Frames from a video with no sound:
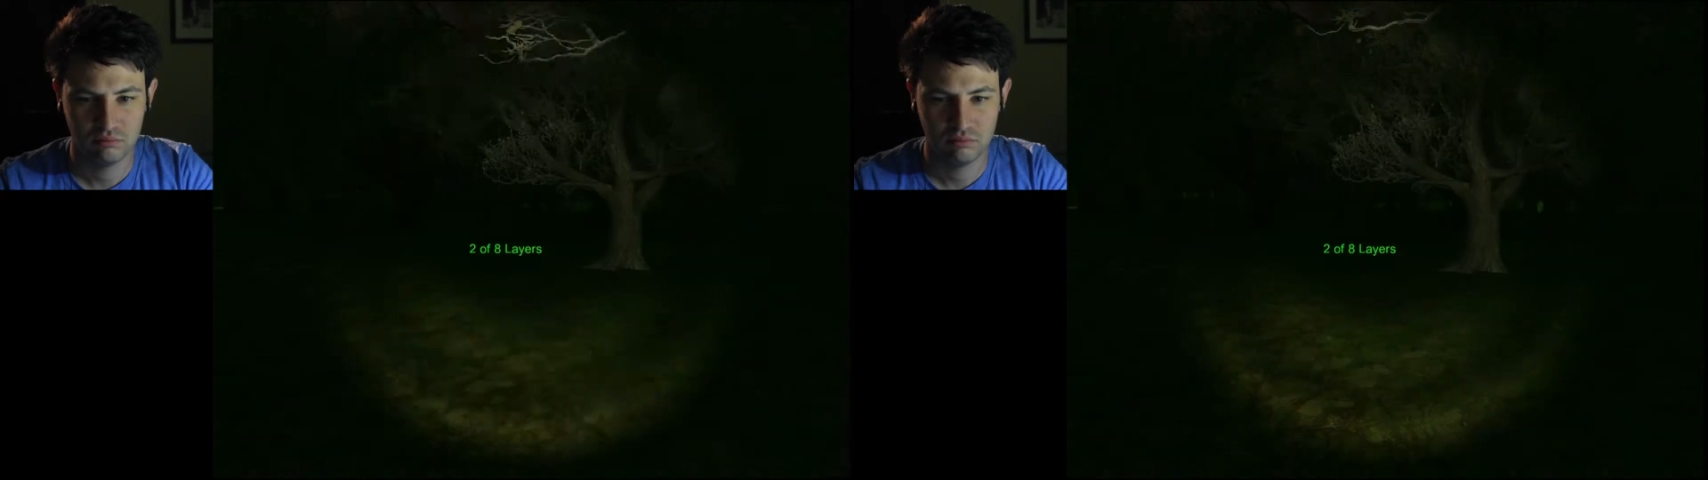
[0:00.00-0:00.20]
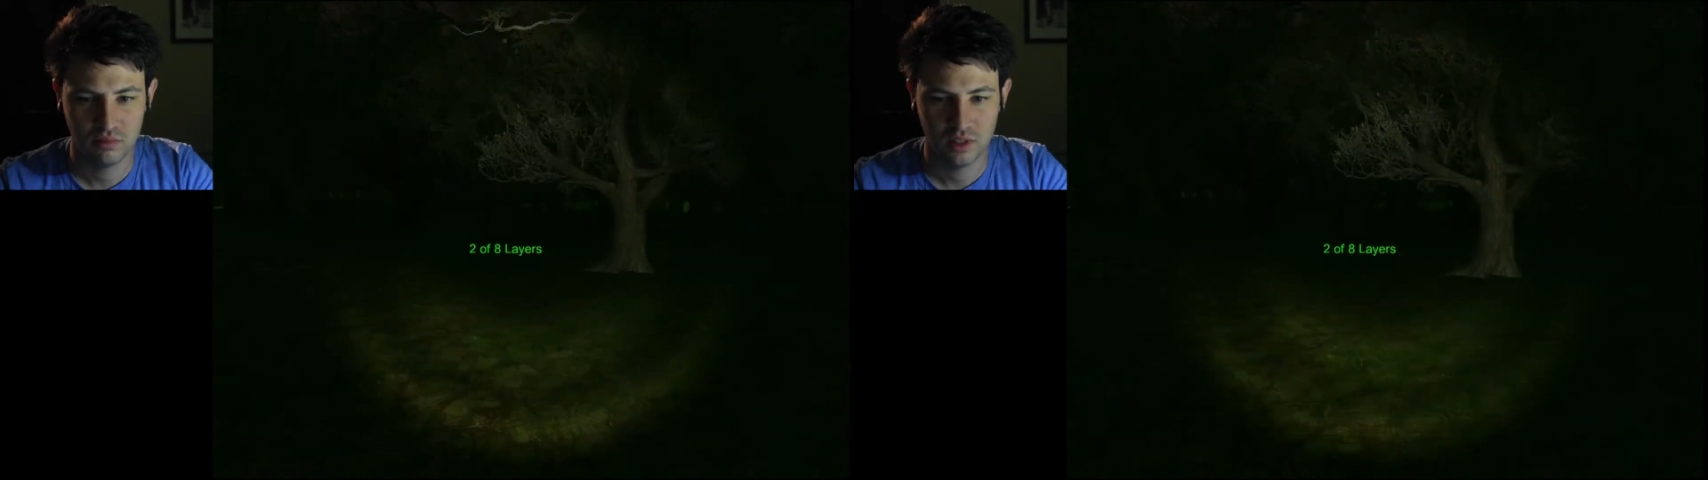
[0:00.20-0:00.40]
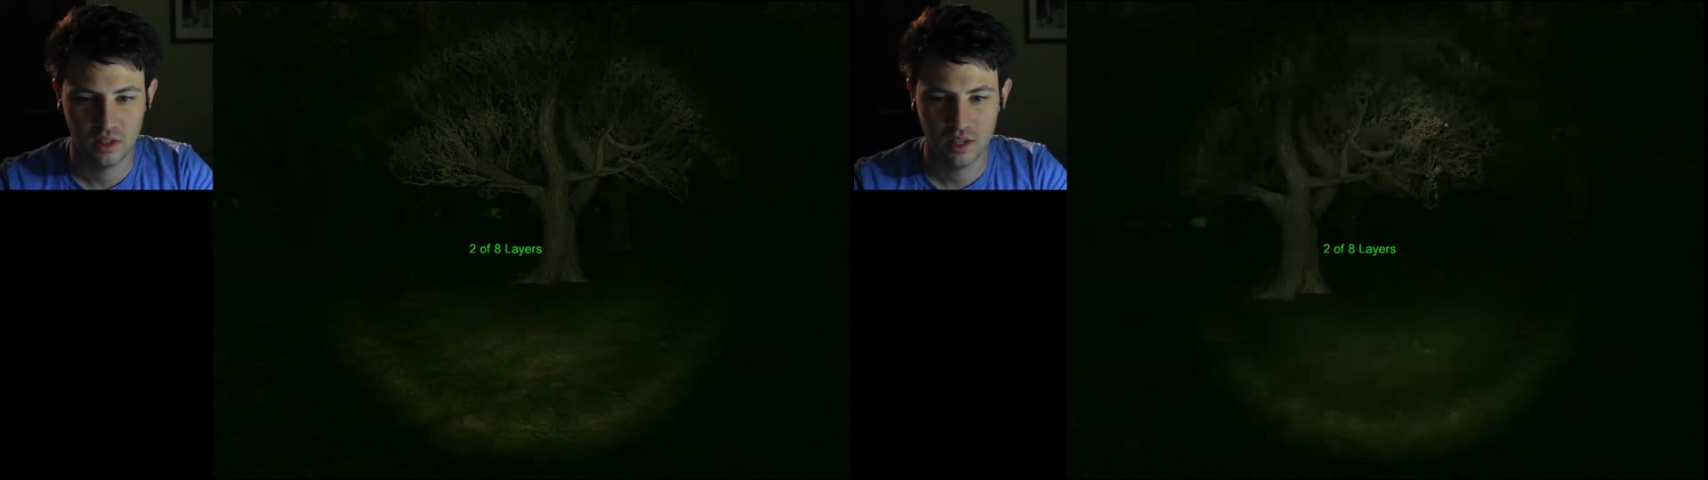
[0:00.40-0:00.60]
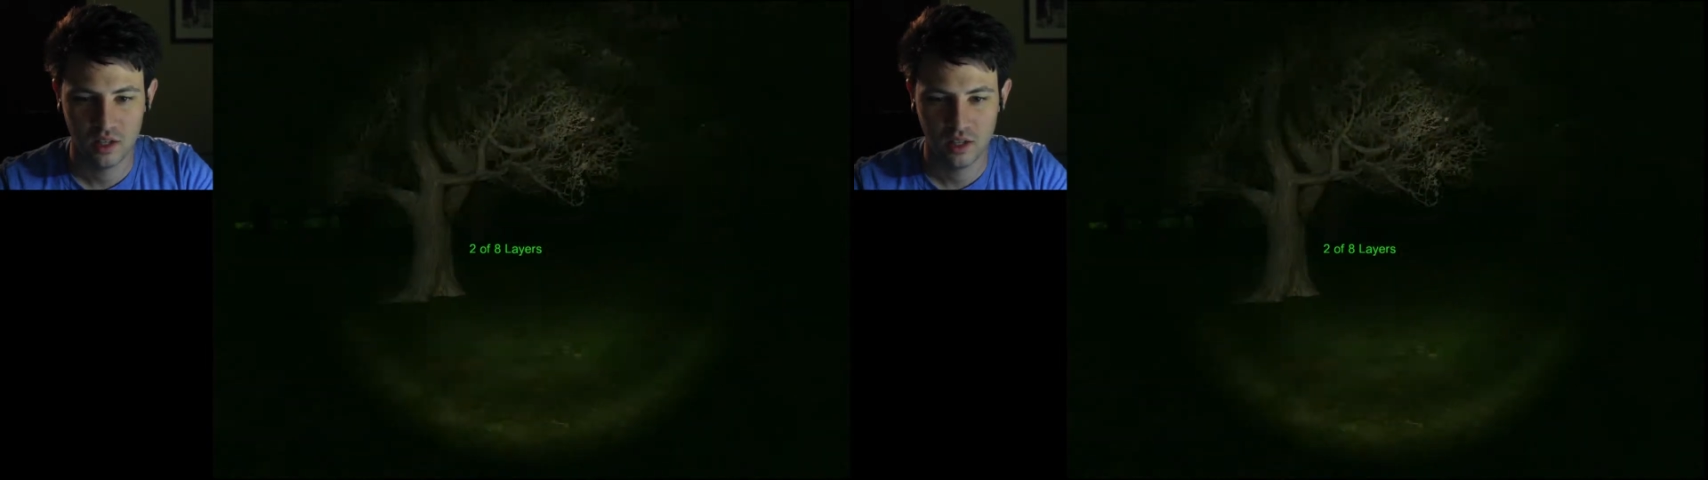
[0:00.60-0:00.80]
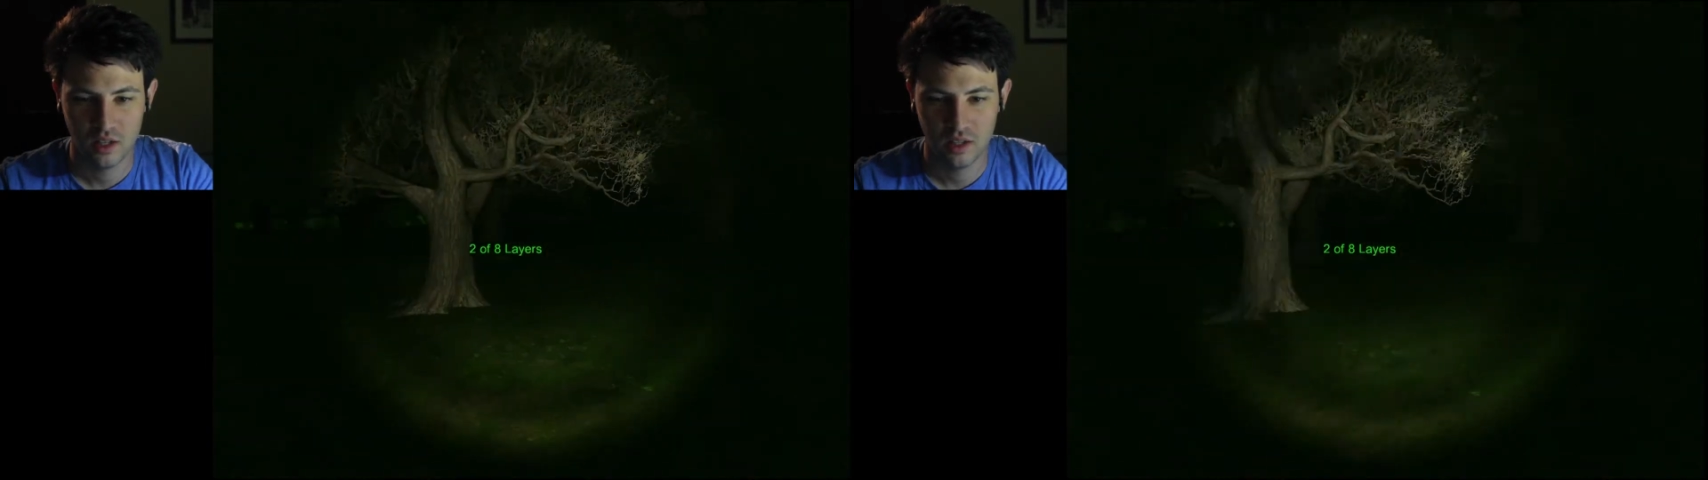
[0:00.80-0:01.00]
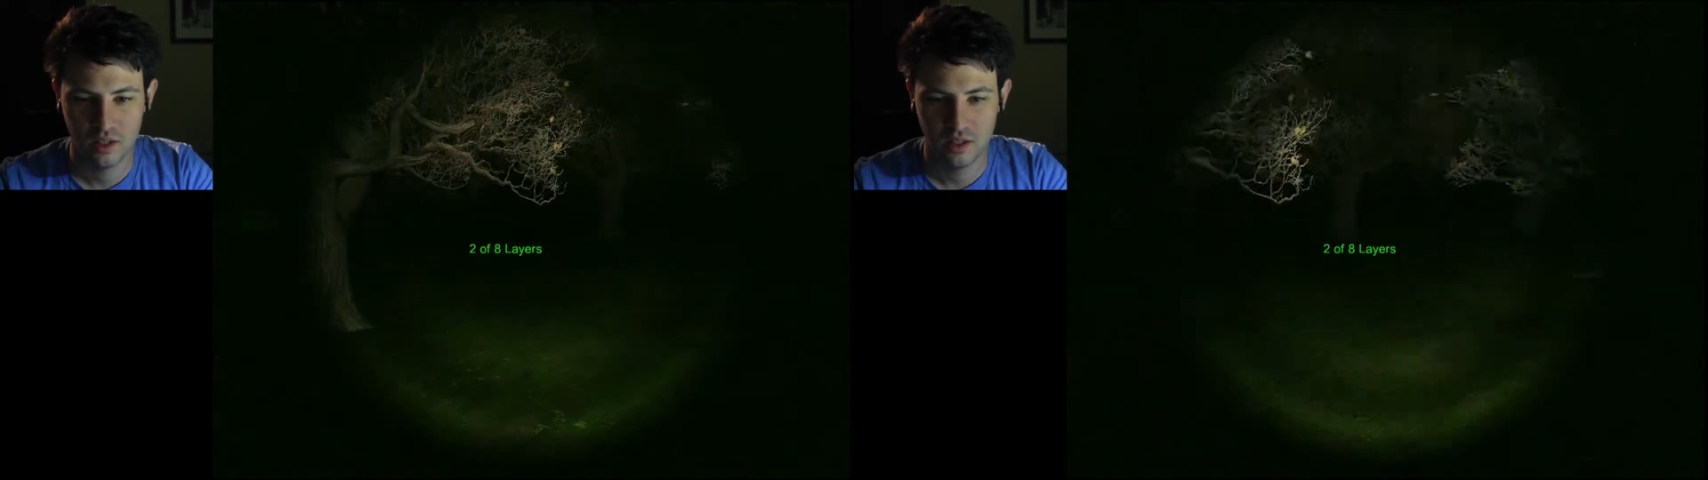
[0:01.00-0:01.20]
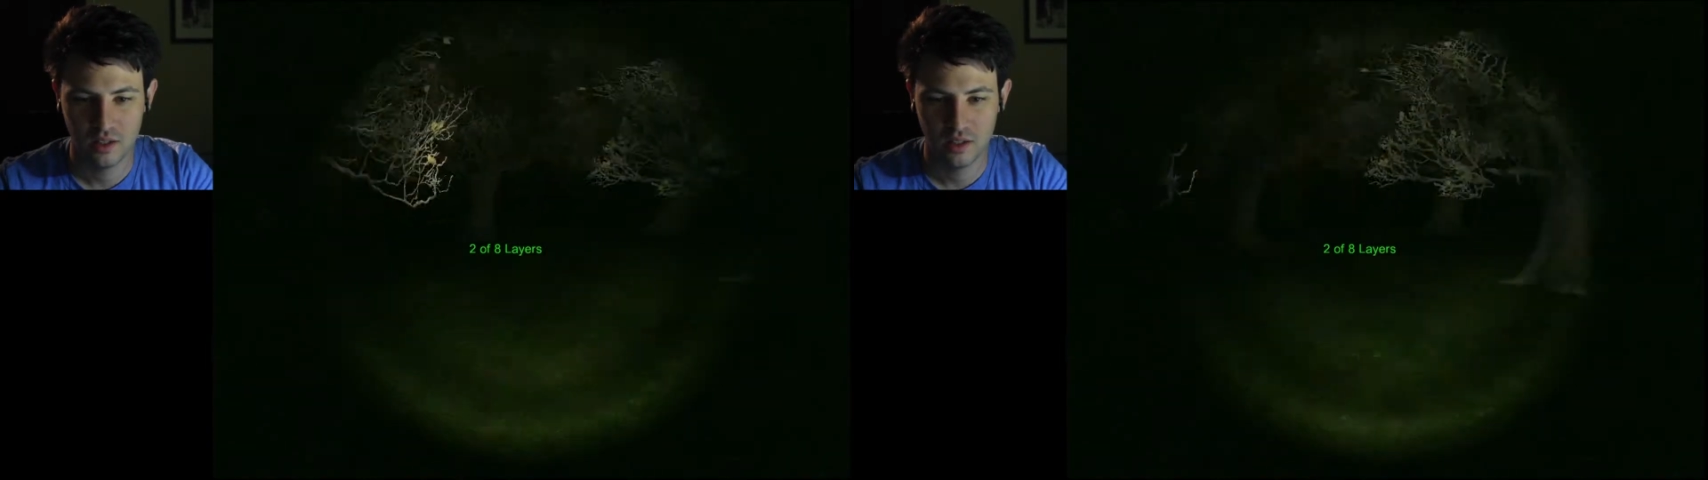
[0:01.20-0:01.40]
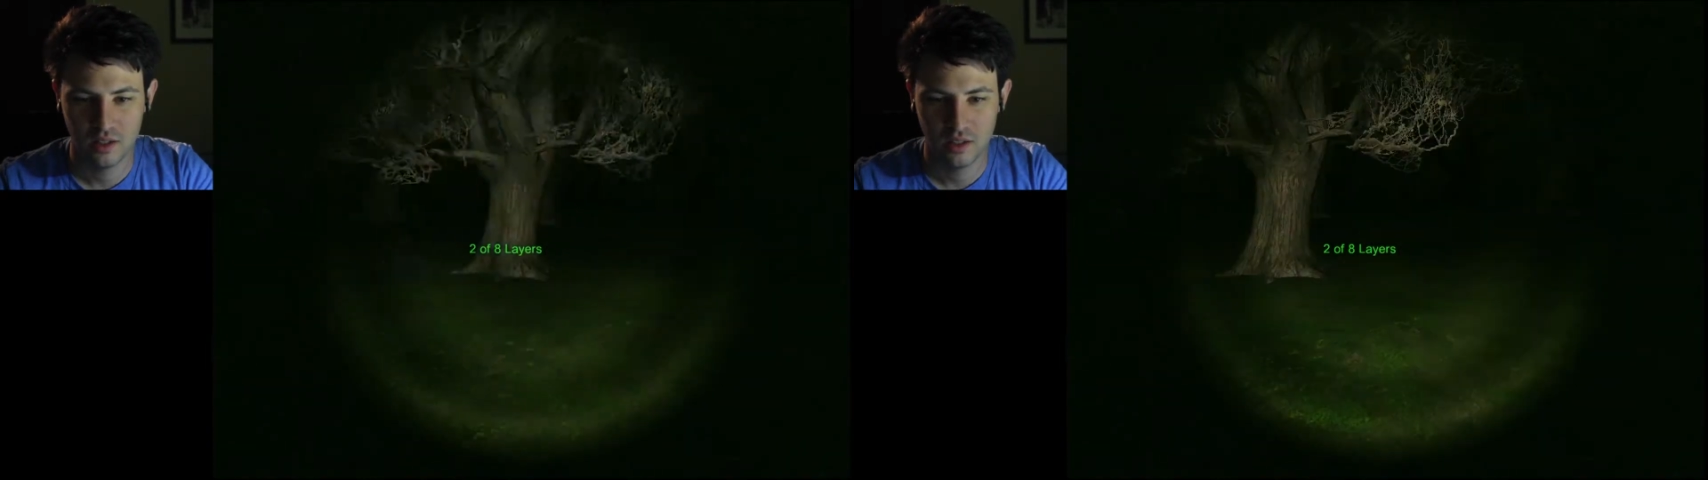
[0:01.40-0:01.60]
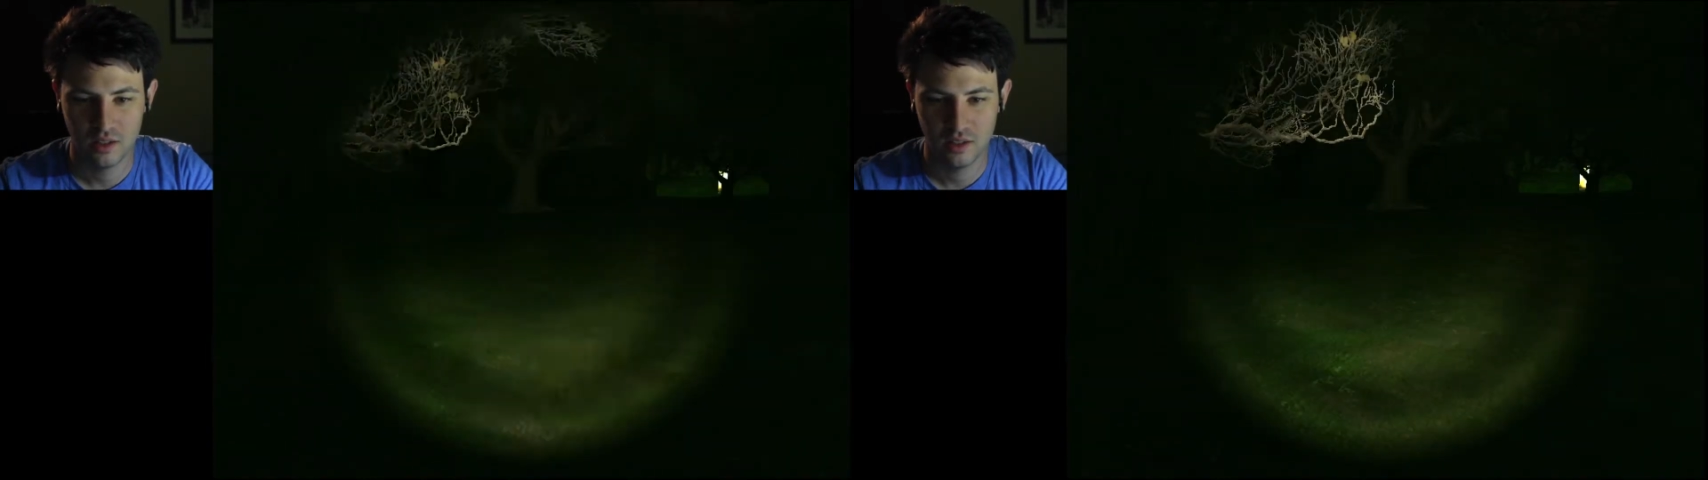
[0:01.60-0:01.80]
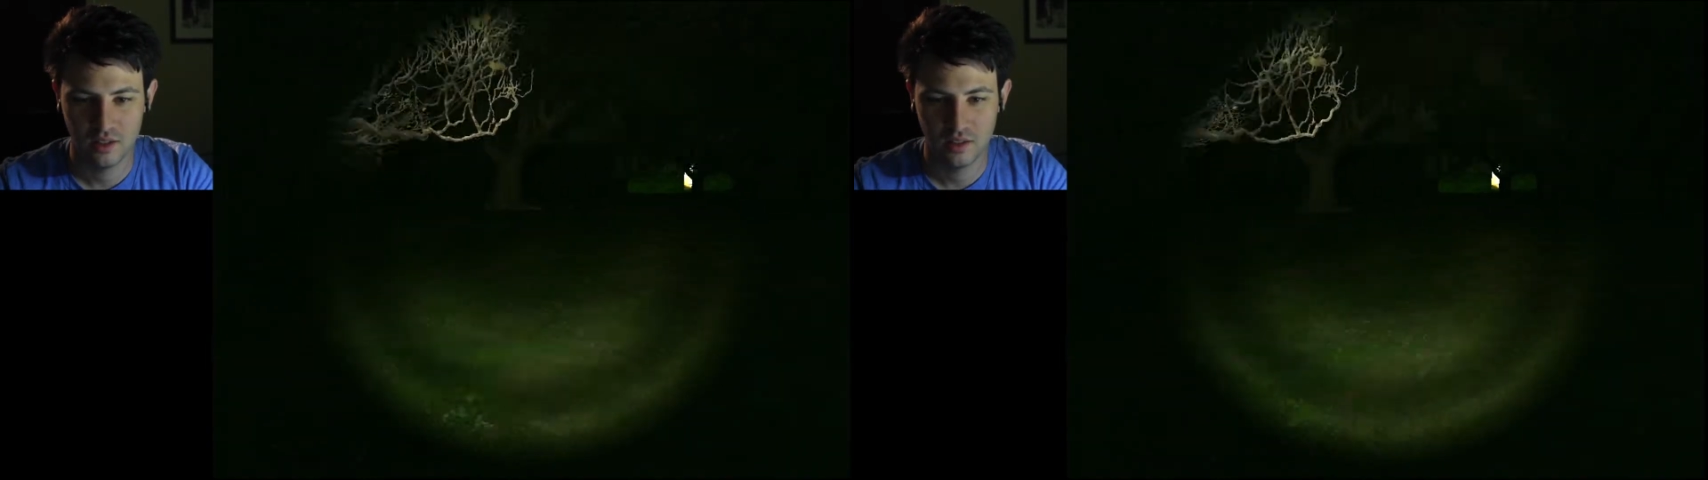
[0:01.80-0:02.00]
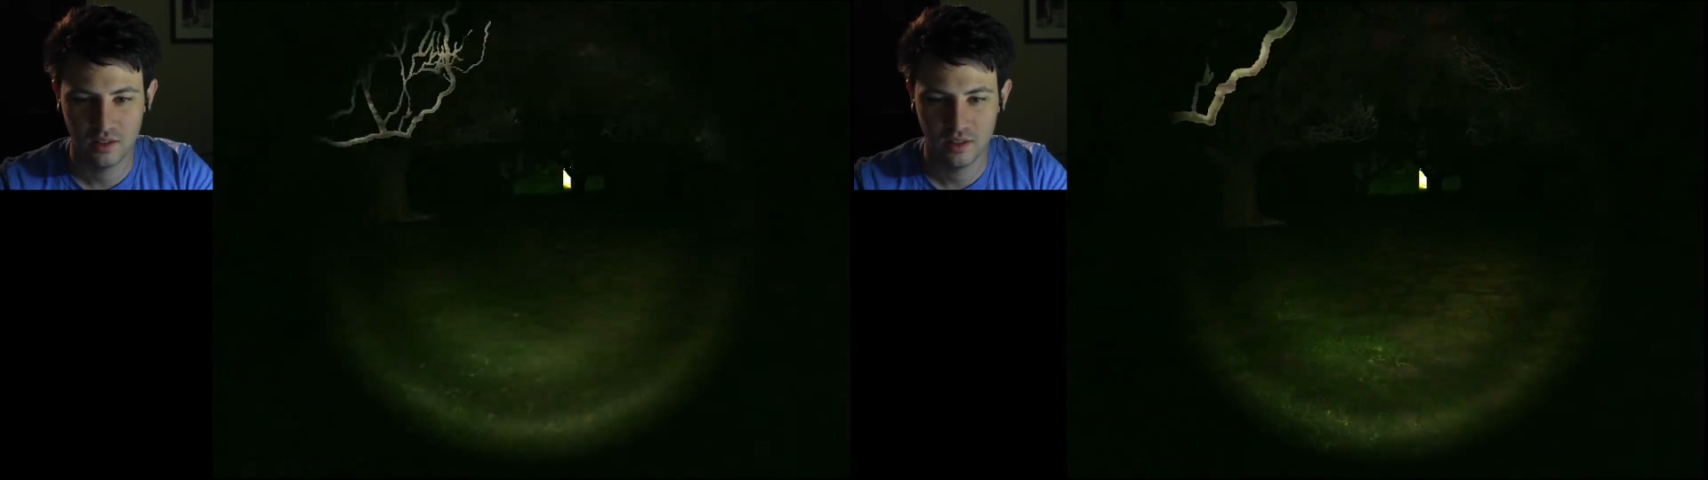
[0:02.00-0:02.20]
swapping manly stories in the morning,